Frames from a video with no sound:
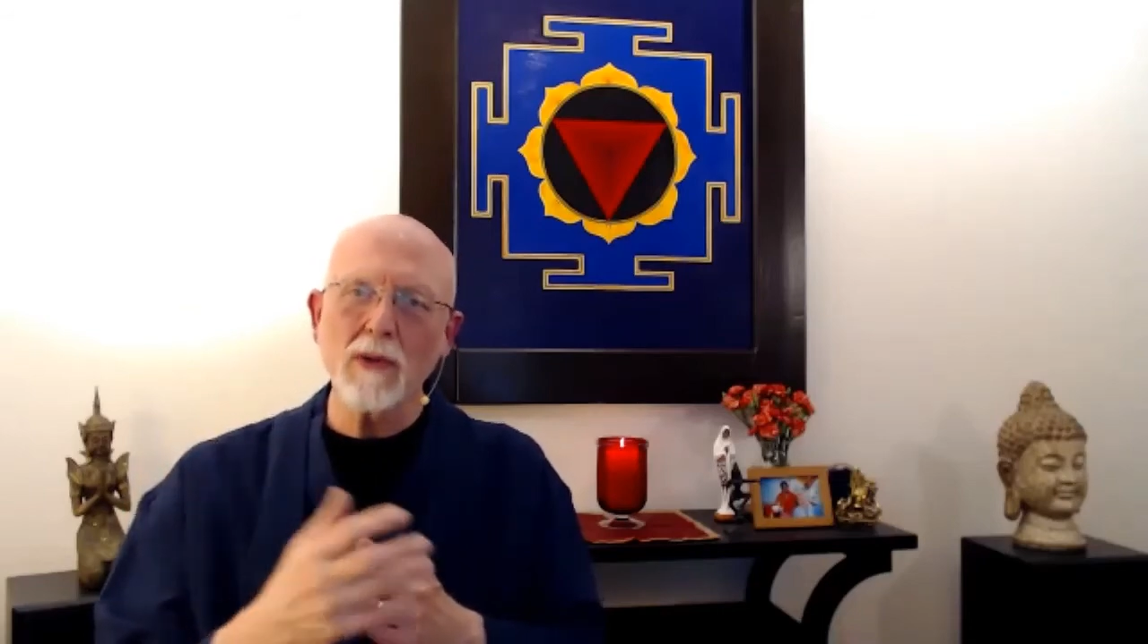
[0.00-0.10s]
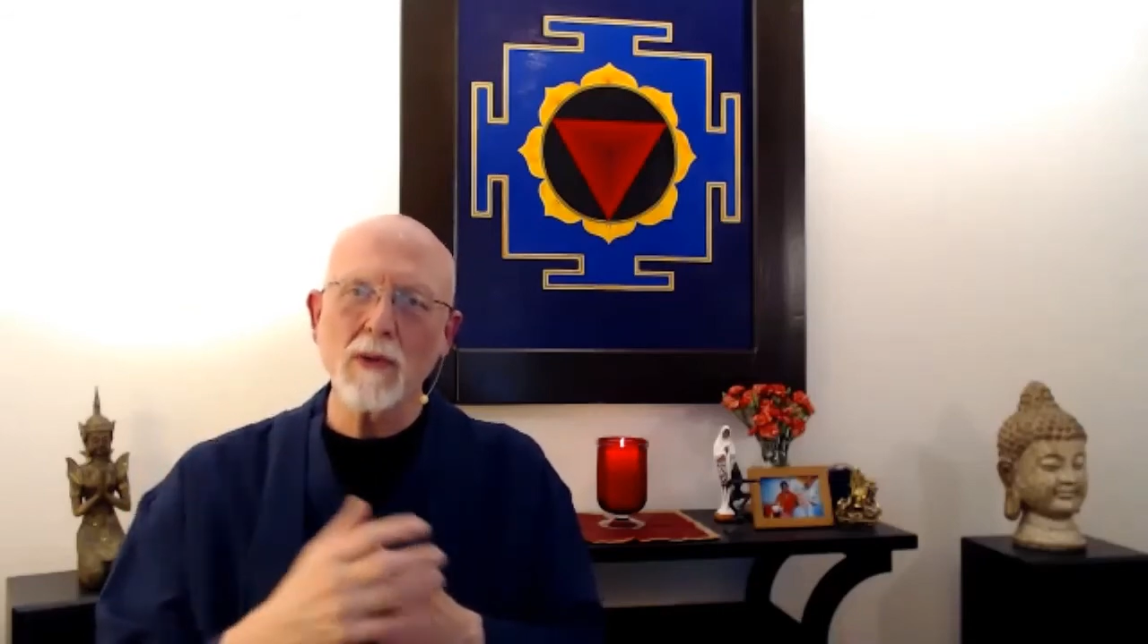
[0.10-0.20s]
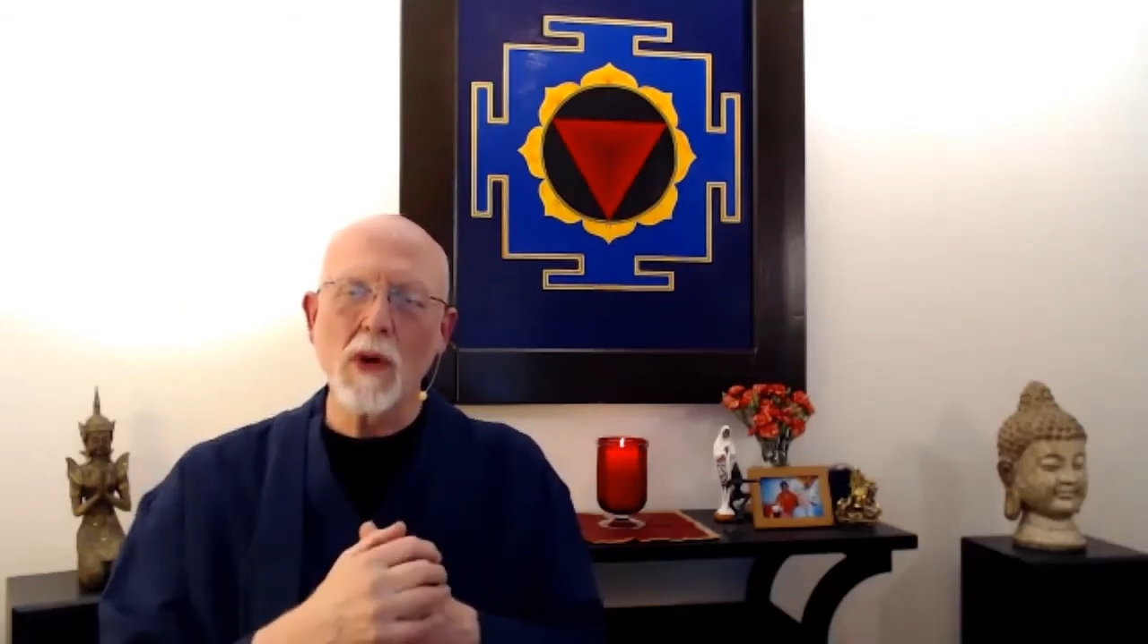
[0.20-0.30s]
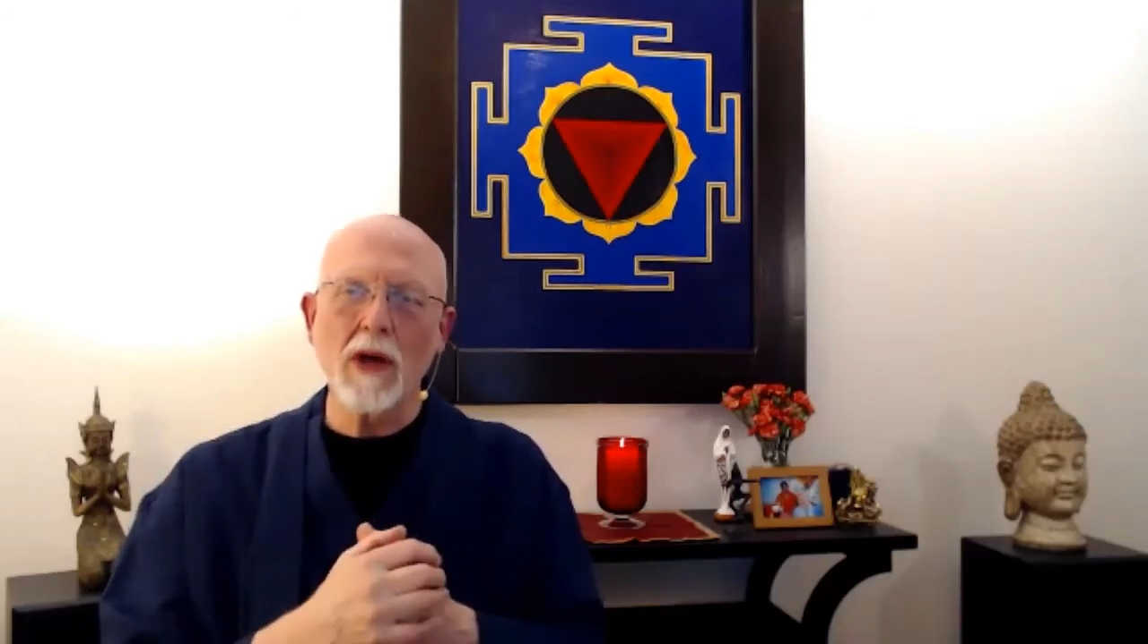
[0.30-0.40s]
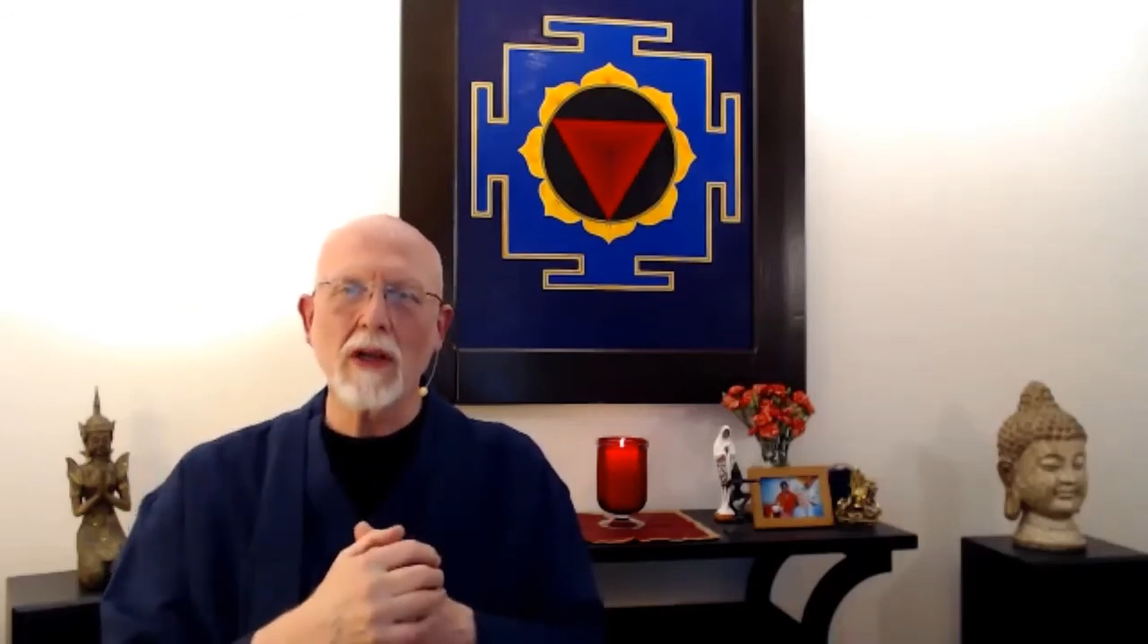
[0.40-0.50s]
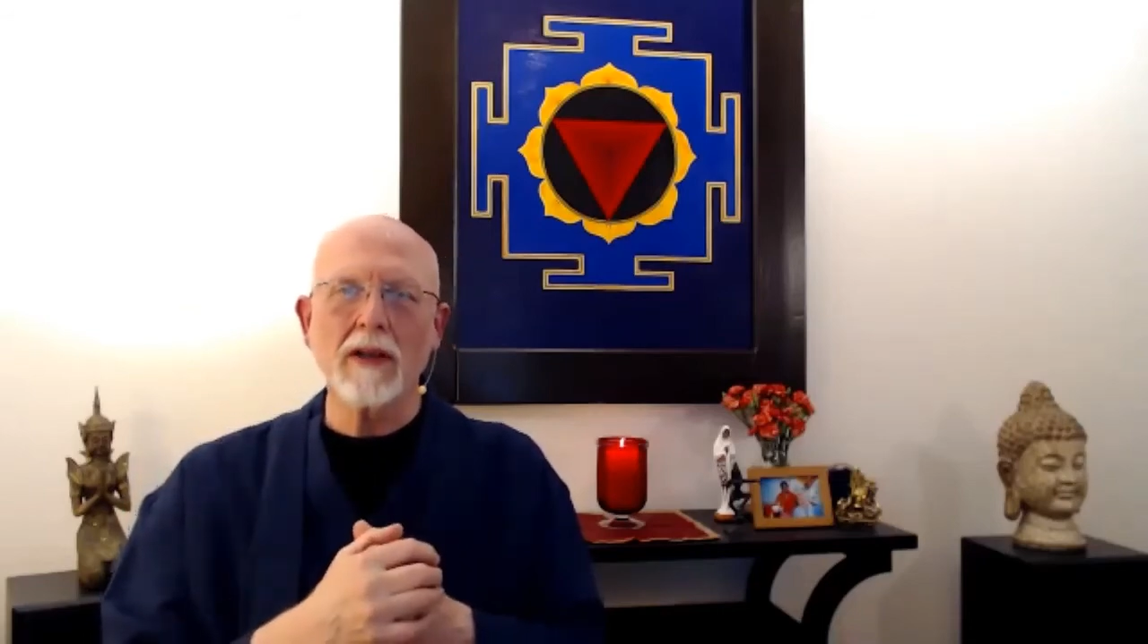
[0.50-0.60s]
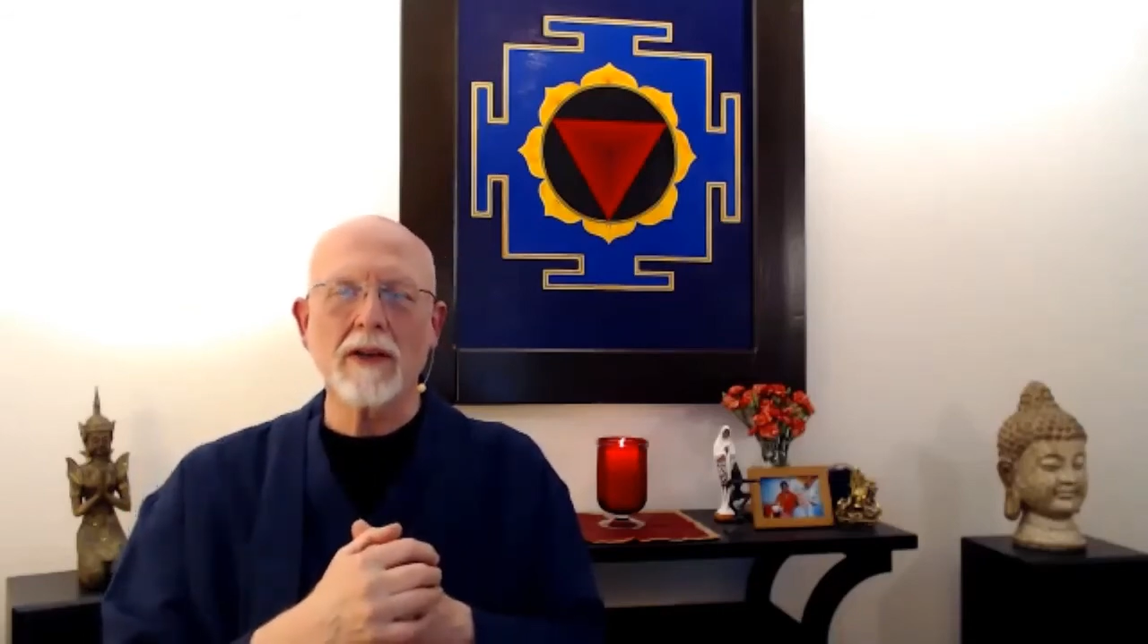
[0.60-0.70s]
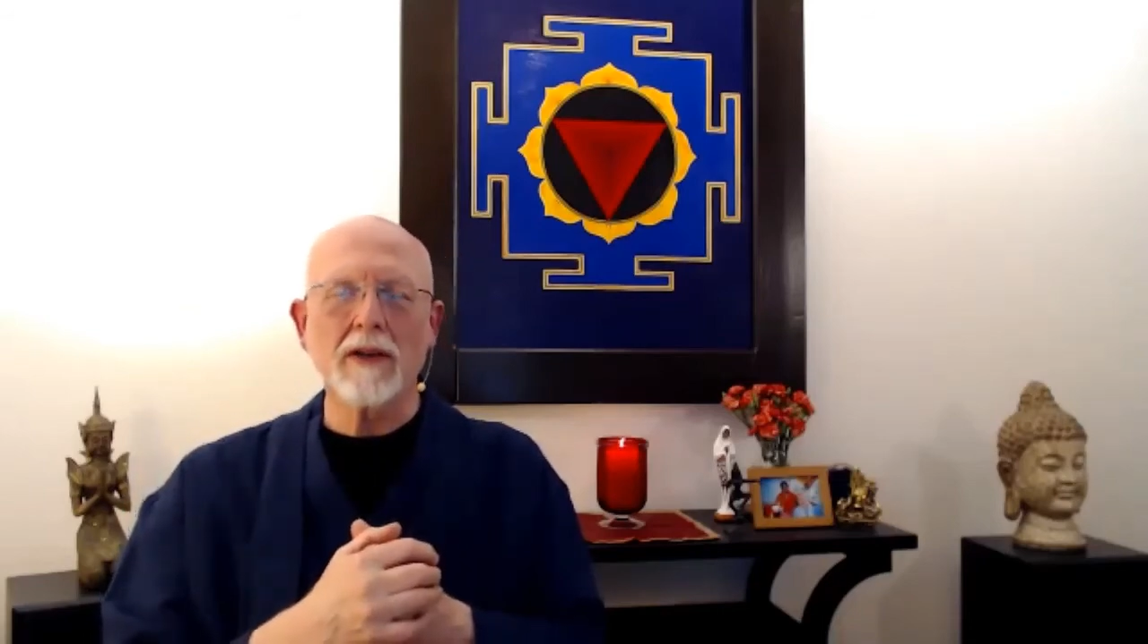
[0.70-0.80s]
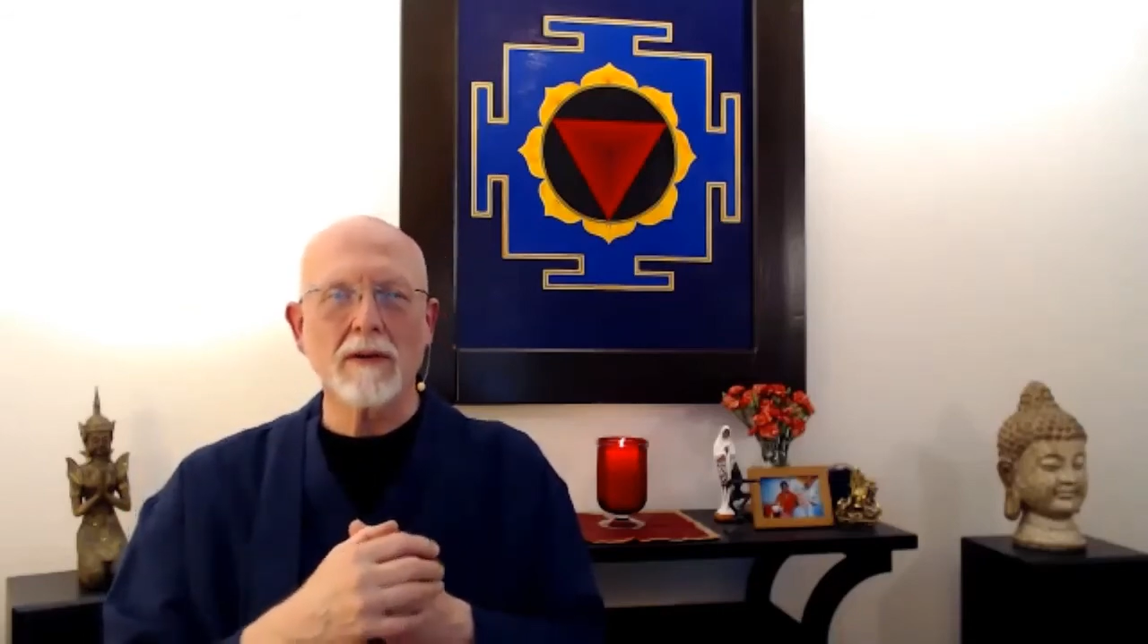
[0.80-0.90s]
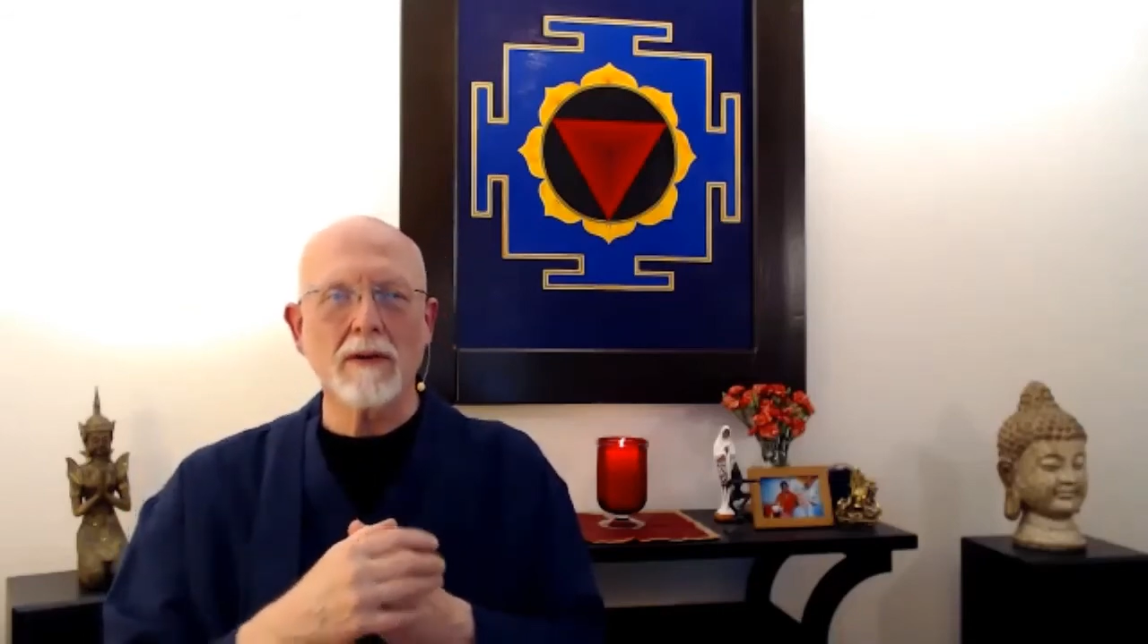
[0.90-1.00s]
want
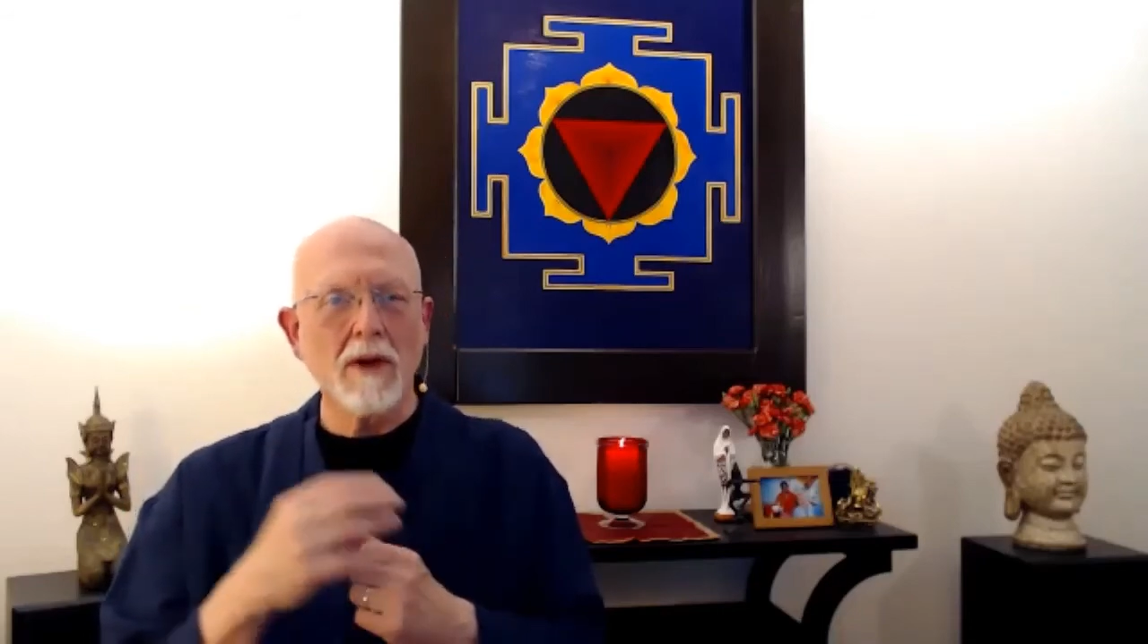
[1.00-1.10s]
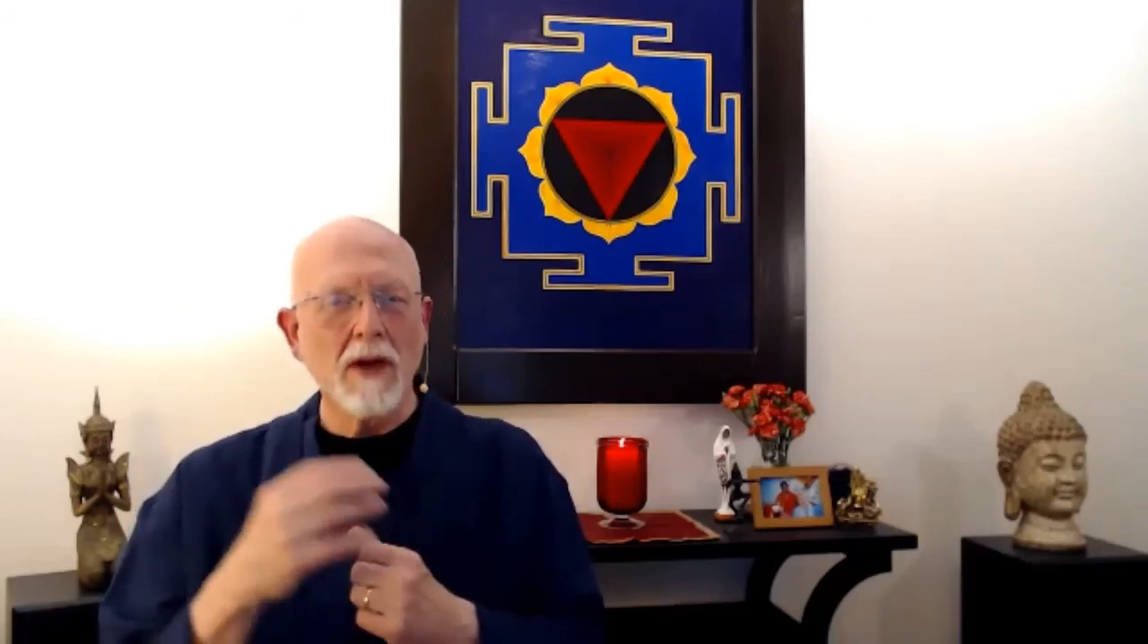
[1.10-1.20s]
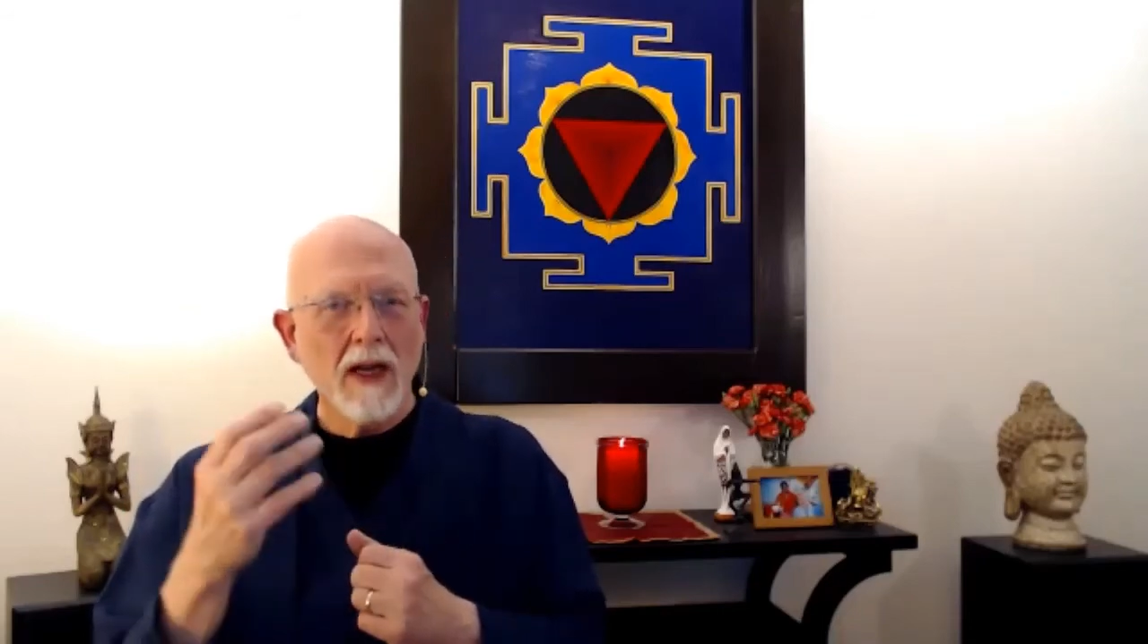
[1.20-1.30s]
to